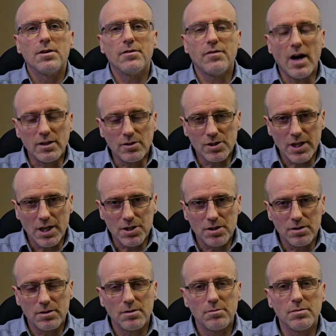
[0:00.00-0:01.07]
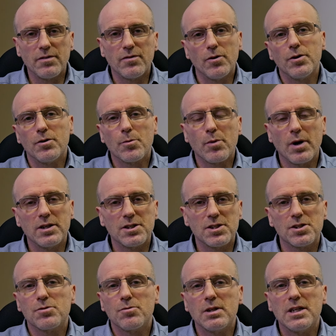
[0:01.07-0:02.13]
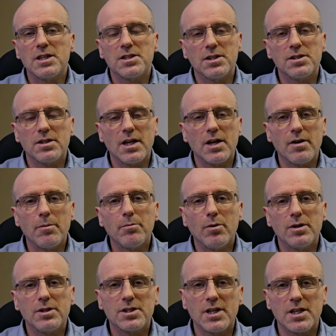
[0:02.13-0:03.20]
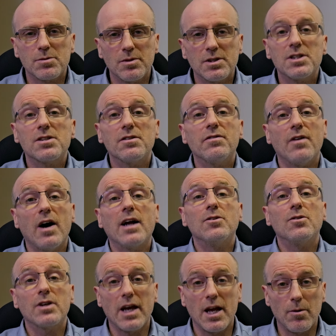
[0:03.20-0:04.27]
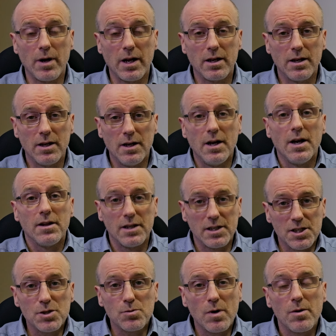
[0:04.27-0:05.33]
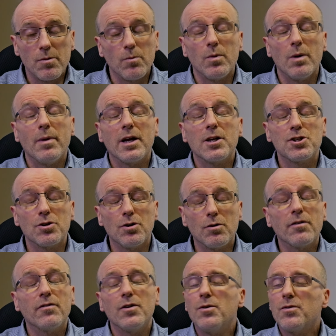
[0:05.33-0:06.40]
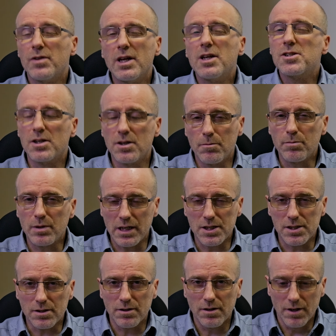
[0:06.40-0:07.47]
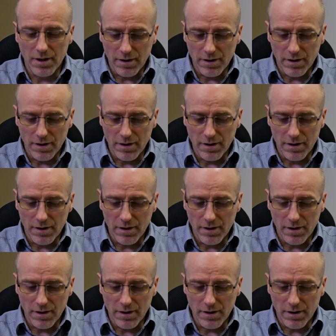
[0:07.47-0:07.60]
The final session before your apprentices are released into their endpoint assessment is the final gateway. This is where we make sure a few things are completed.